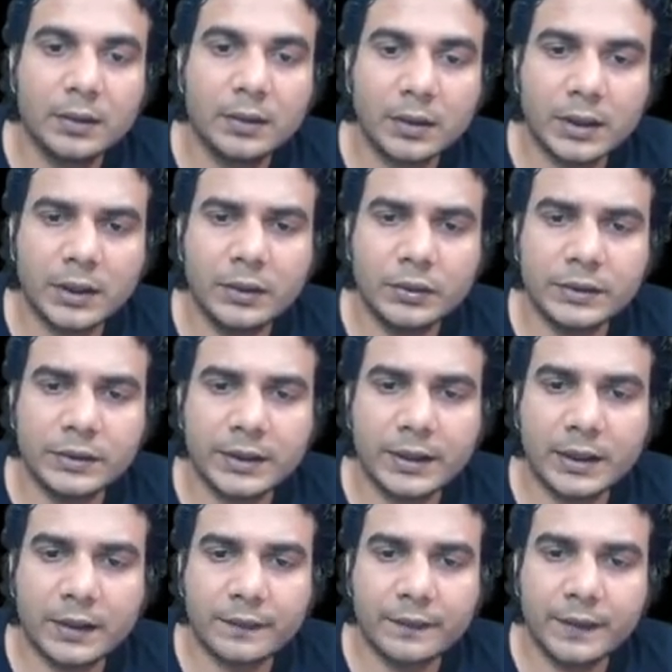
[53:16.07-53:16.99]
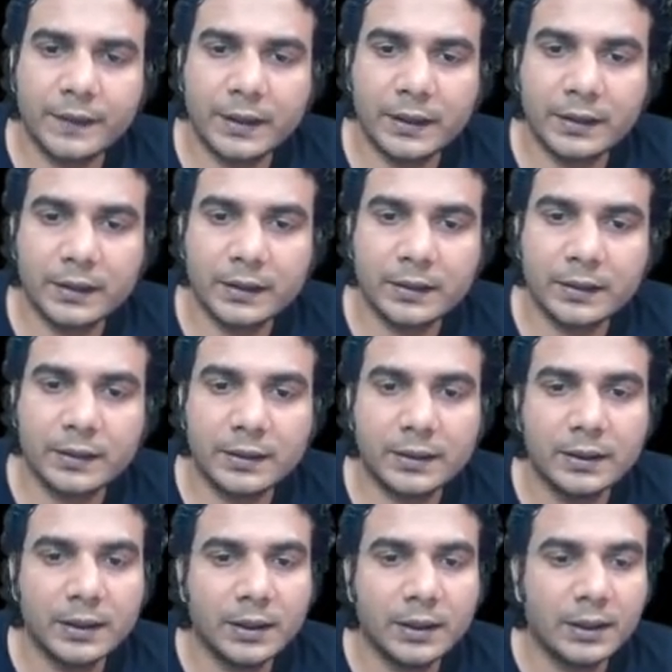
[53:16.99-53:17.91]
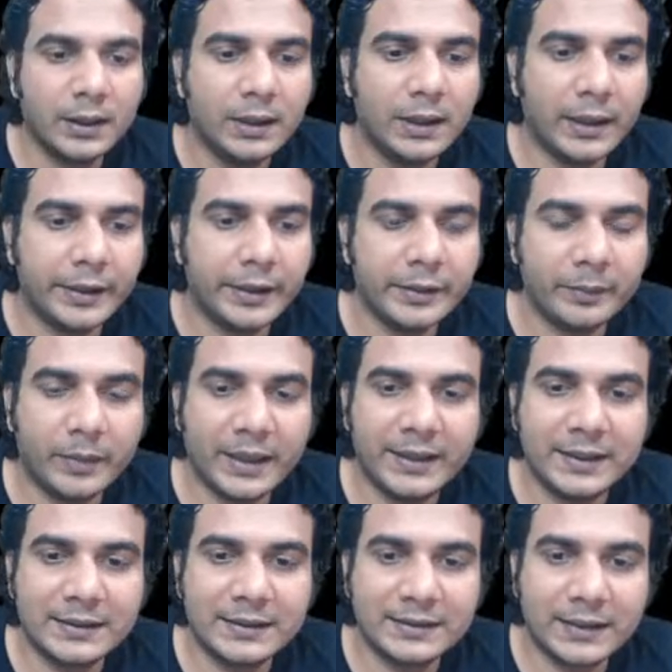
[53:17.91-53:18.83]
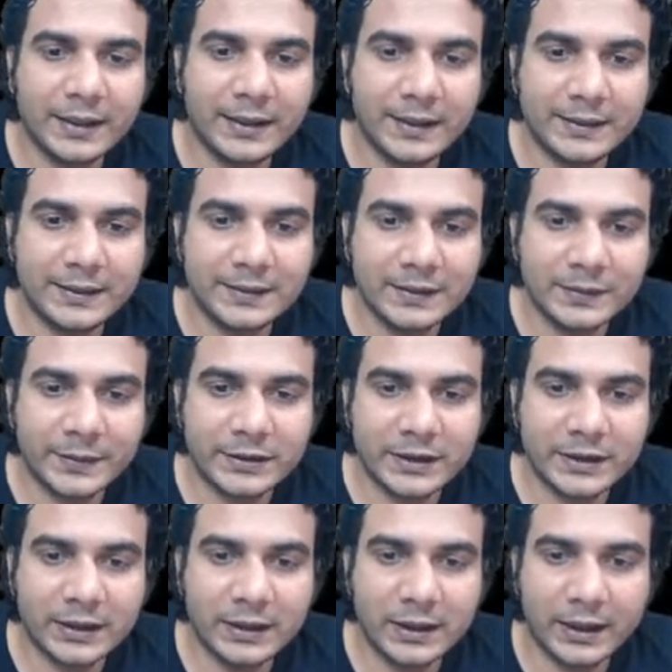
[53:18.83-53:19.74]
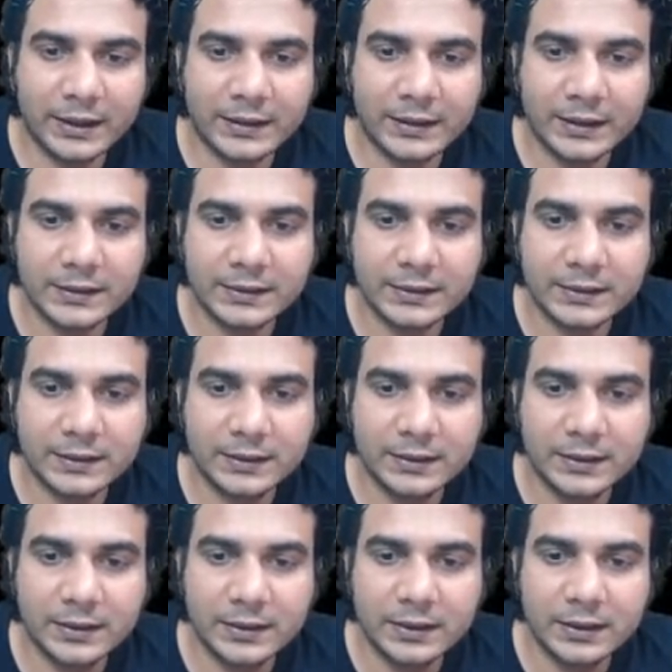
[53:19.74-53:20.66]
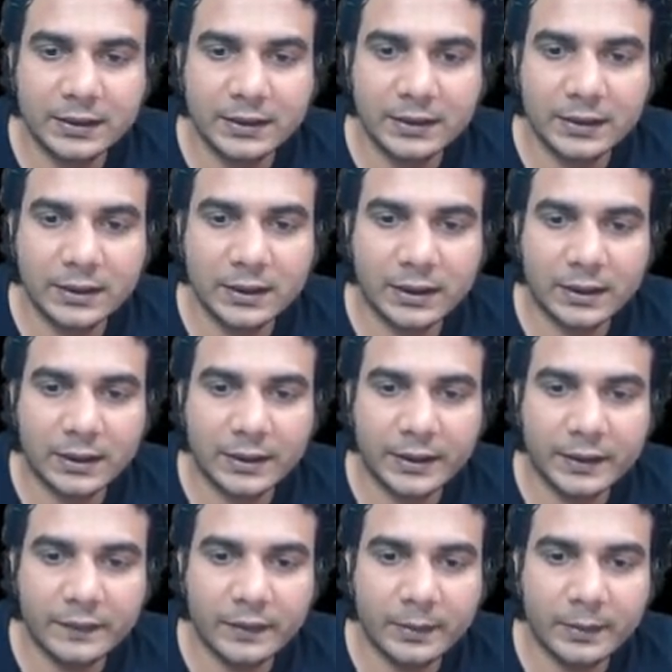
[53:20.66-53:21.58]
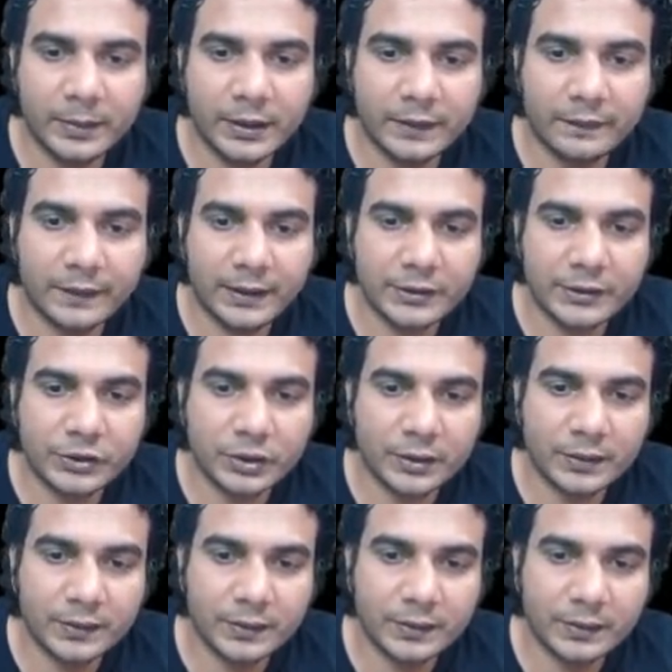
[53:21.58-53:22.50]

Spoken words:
Okay, using graph we can, and minus sin x is basically like this. It will be reflection.